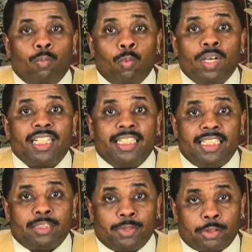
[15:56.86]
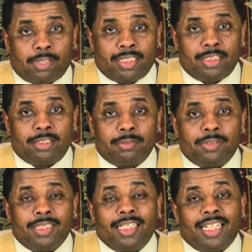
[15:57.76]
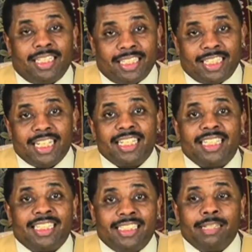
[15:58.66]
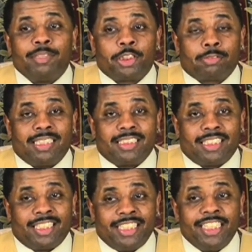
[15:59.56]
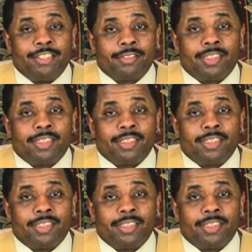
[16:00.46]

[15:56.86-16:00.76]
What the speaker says: what it is we're trying to do. And again, it demonstrates the leader,